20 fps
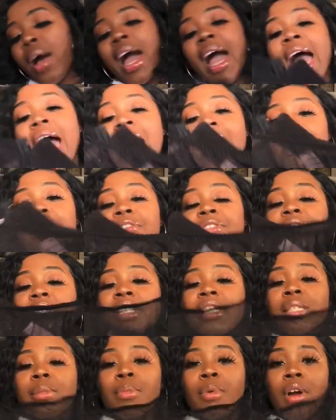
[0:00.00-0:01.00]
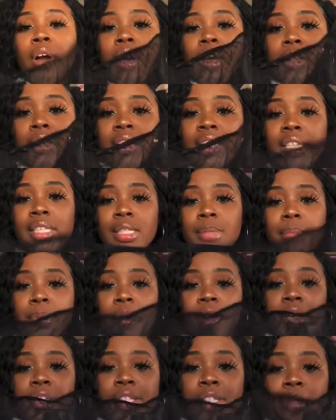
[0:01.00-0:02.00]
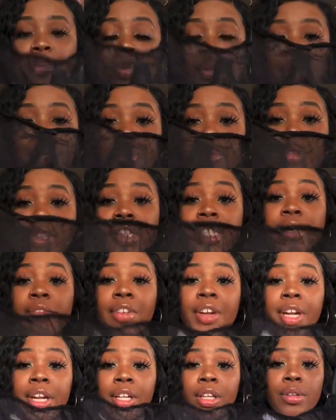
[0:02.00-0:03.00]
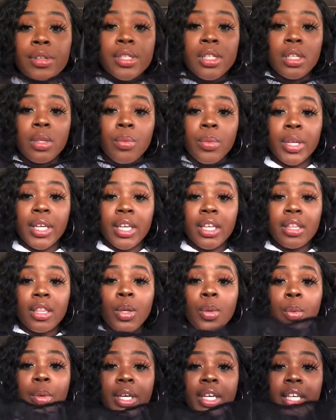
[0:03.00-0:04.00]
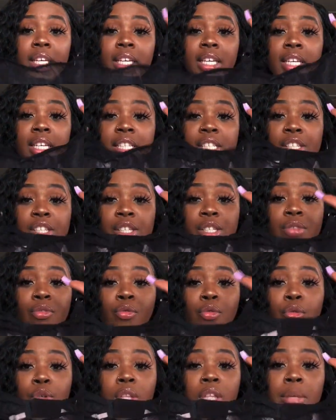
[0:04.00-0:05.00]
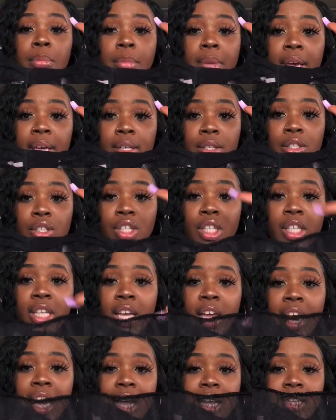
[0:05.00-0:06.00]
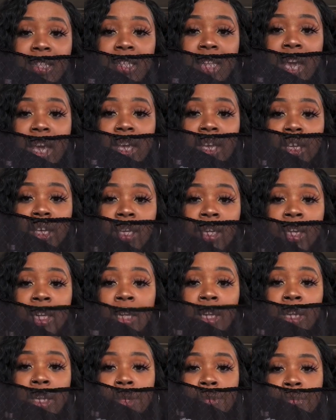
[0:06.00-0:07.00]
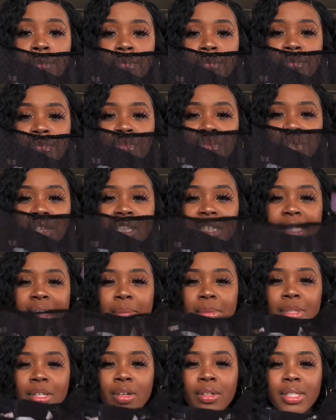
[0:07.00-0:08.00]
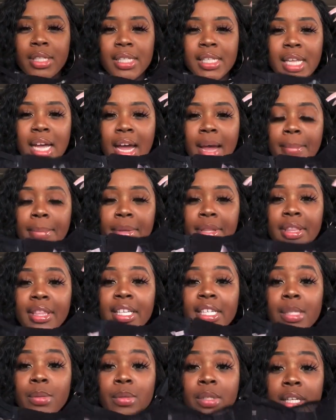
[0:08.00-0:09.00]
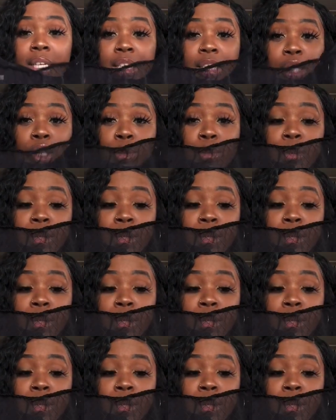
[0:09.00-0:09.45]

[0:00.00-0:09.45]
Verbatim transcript: have this bra. This bra is super cute. This is very close to the Wicked. The Wicked is just fully mesh, and it has like something on the side, but this one is super